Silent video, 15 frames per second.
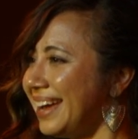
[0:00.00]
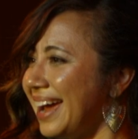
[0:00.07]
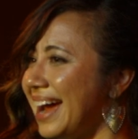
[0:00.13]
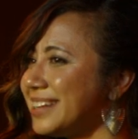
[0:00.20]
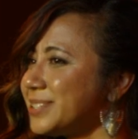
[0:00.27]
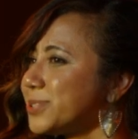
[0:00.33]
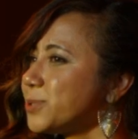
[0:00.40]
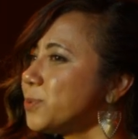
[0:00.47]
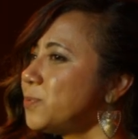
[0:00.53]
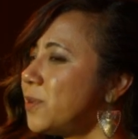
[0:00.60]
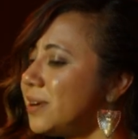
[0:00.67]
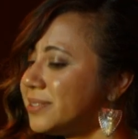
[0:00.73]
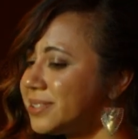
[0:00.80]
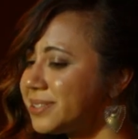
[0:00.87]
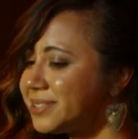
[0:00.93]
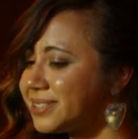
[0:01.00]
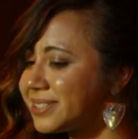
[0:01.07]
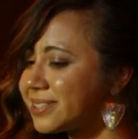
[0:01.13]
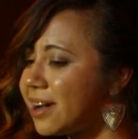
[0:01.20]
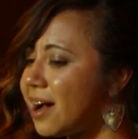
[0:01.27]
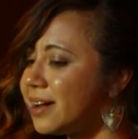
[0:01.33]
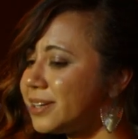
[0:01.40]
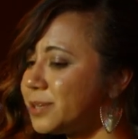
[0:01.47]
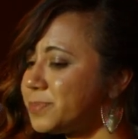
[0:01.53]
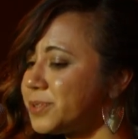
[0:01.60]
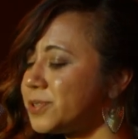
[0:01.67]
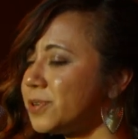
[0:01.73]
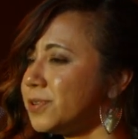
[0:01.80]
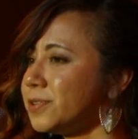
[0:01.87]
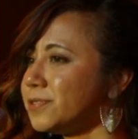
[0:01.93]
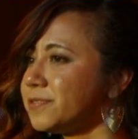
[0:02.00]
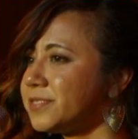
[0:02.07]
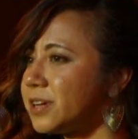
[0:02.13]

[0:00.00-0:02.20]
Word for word: As Sir Walter Scott observed,